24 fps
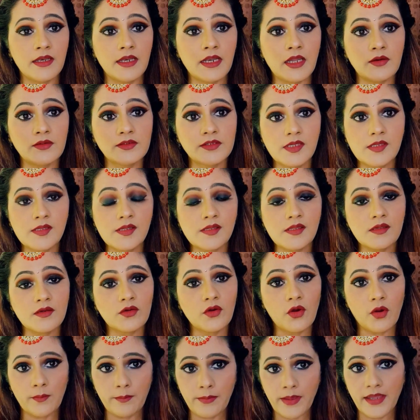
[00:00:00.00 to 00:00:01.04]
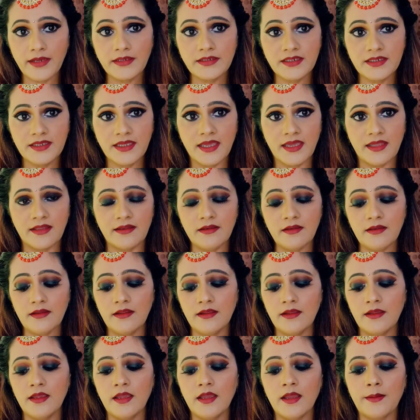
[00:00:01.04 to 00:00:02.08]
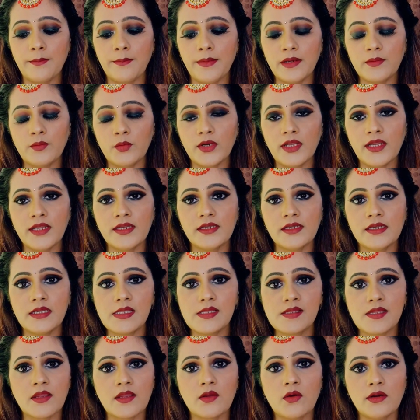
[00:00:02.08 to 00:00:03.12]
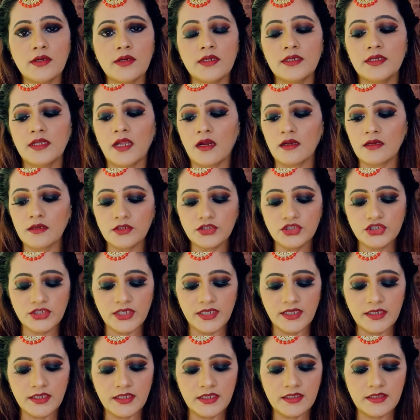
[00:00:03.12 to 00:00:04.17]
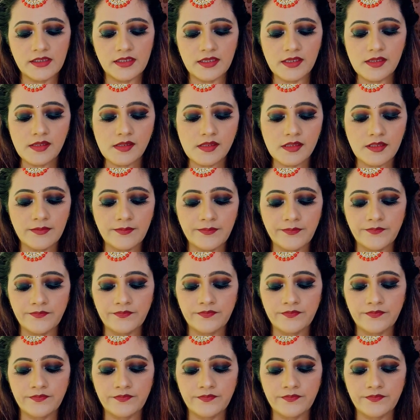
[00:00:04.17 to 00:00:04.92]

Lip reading: Now this is a compact again, but what I did is I got a darker shade in this.